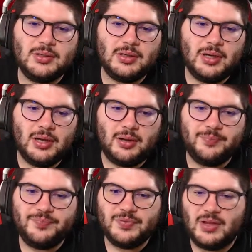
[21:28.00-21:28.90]
Um,
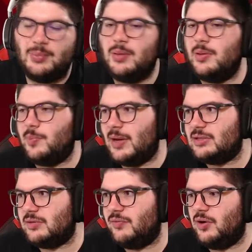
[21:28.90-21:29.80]
then maybe he plays
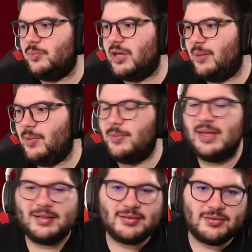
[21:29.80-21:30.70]
the Fulham game, maybe
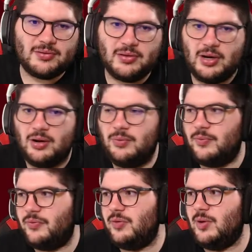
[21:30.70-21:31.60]
gets, you know, a
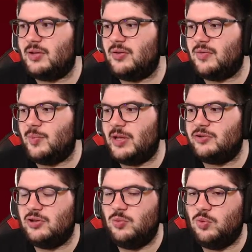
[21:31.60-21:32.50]
few minutes off the bench
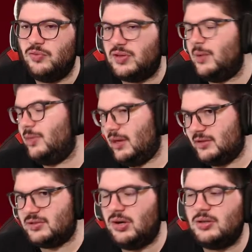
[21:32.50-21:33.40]
in the Wolves game, and then he
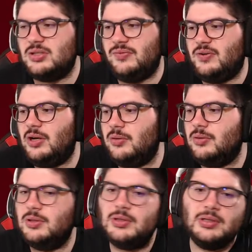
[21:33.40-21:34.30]
starts the final.
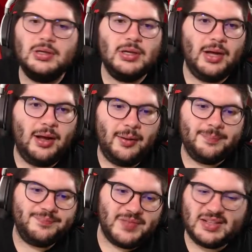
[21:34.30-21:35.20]
Um,
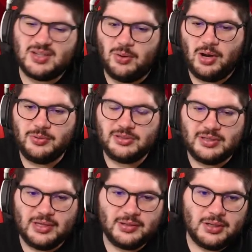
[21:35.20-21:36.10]
that's how I would see
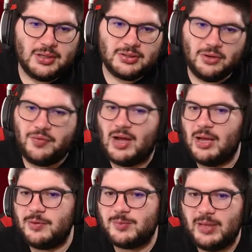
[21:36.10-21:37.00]
it. So if I
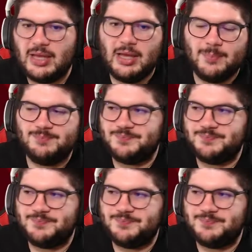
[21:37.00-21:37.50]
was picking,